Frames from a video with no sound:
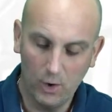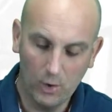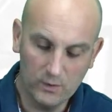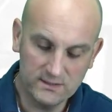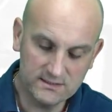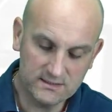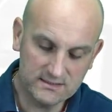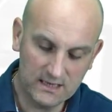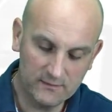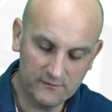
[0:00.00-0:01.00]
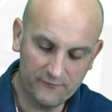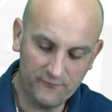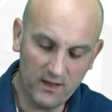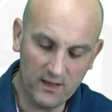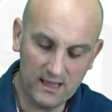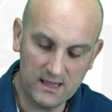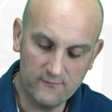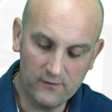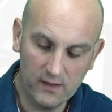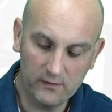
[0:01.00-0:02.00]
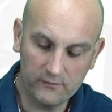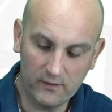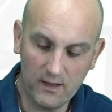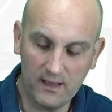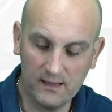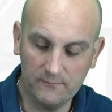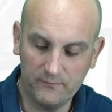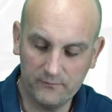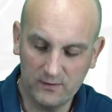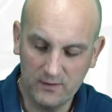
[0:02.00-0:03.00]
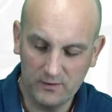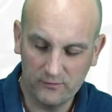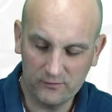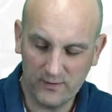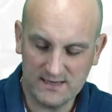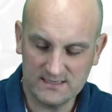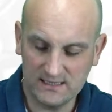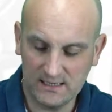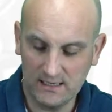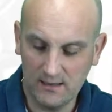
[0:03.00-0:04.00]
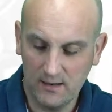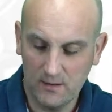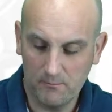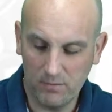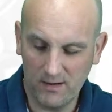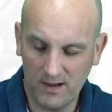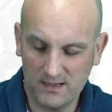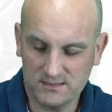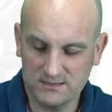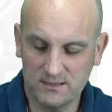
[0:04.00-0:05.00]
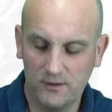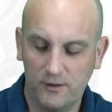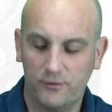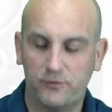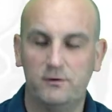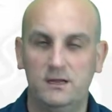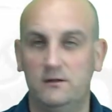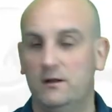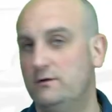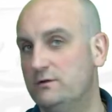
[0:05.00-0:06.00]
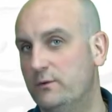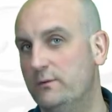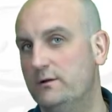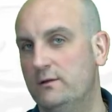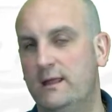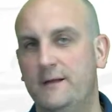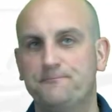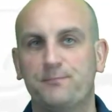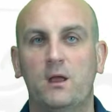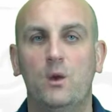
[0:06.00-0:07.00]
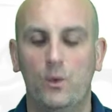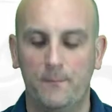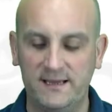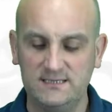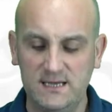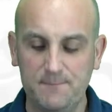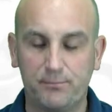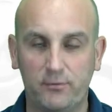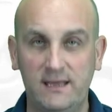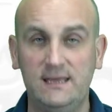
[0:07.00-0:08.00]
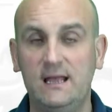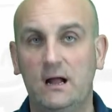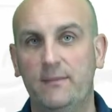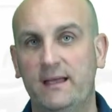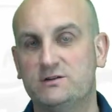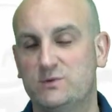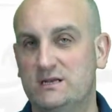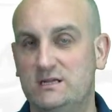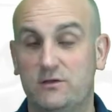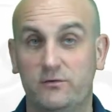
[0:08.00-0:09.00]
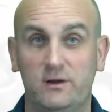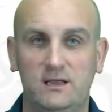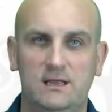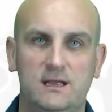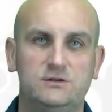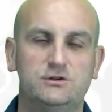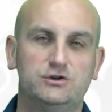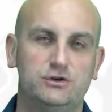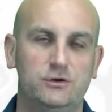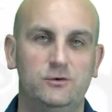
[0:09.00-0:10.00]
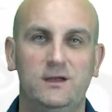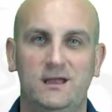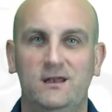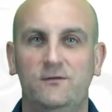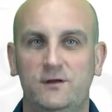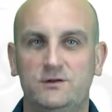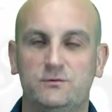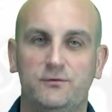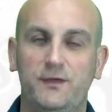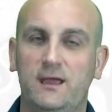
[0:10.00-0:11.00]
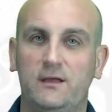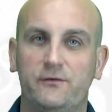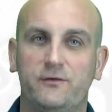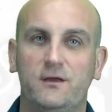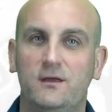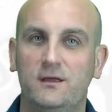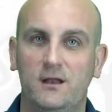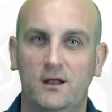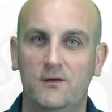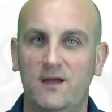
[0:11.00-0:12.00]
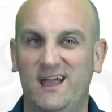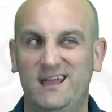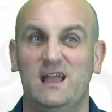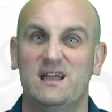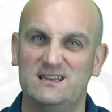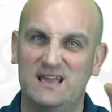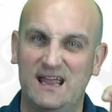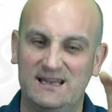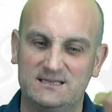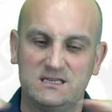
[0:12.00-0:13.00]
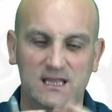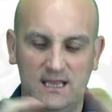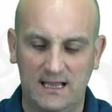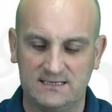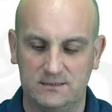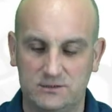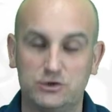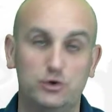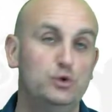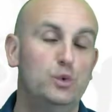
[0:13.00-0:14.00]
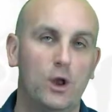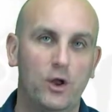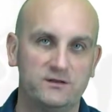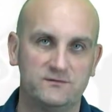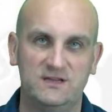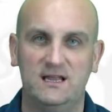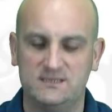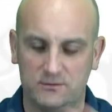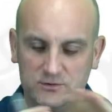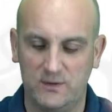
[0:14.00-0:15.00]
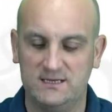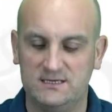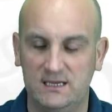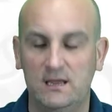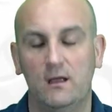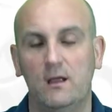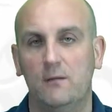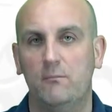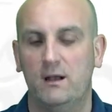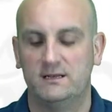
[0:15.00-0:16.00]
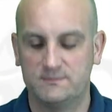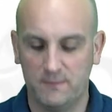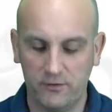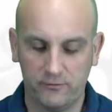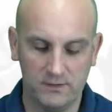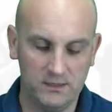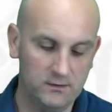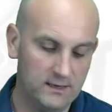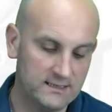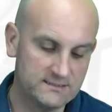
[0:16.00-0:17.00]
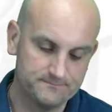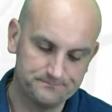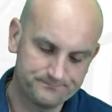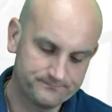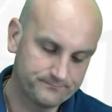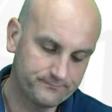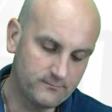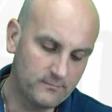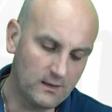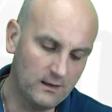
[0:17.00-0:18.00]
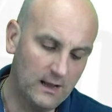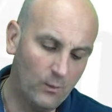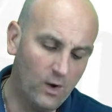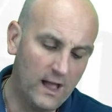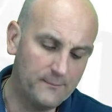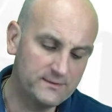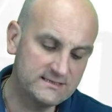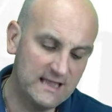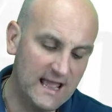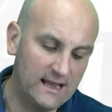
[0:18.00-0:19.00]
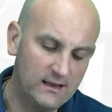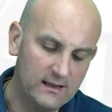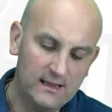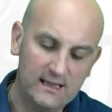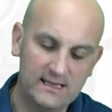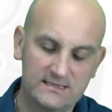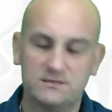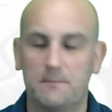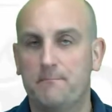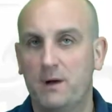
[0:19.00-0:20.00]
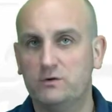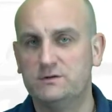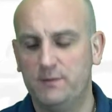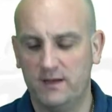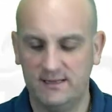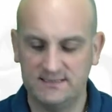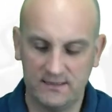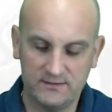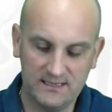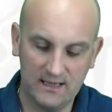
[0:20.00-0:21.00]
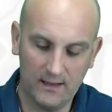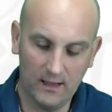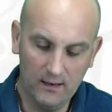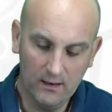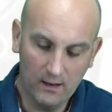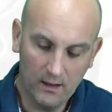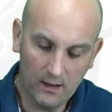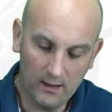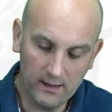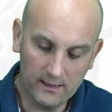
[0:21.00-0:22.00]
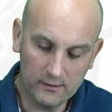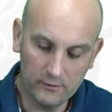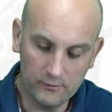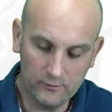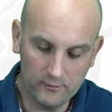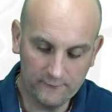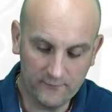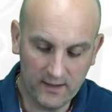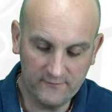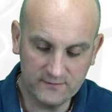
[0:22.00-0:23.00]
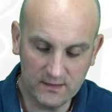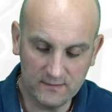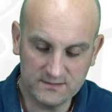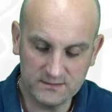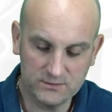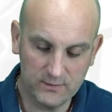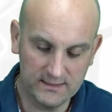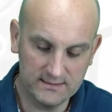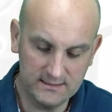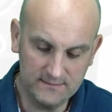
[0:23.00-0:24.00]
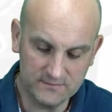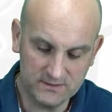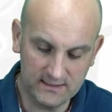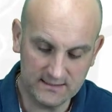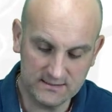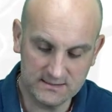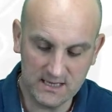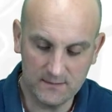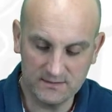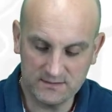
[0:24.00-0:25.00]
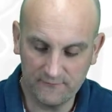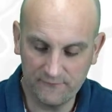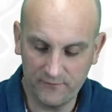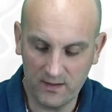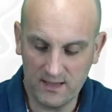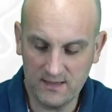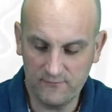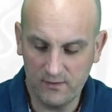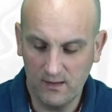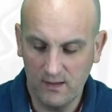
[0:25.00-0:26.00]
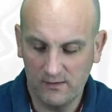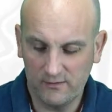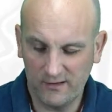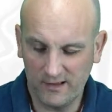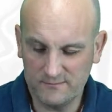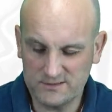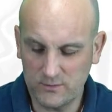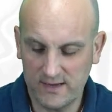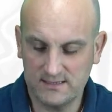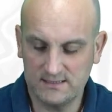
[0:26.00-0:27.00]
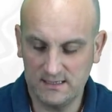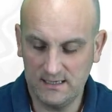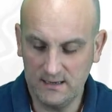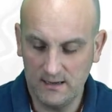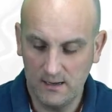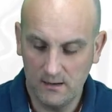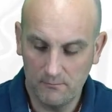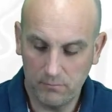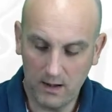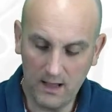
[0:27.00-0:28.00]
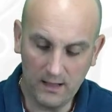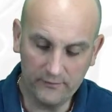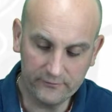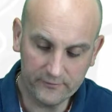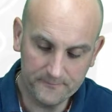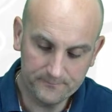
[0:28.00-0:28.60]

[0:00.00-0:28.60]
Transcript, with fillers: which is the same as 5 times 20 plus 3. Do you notice what we're doing there? We're basically breaking up that 23 into two individual things. You know, a tens thing, as in two lots of 10, so 20 plus my three units. Now what happens then is to multiply these out together, I could do the 5 times the 20, so that's the same as 5 times 20 plus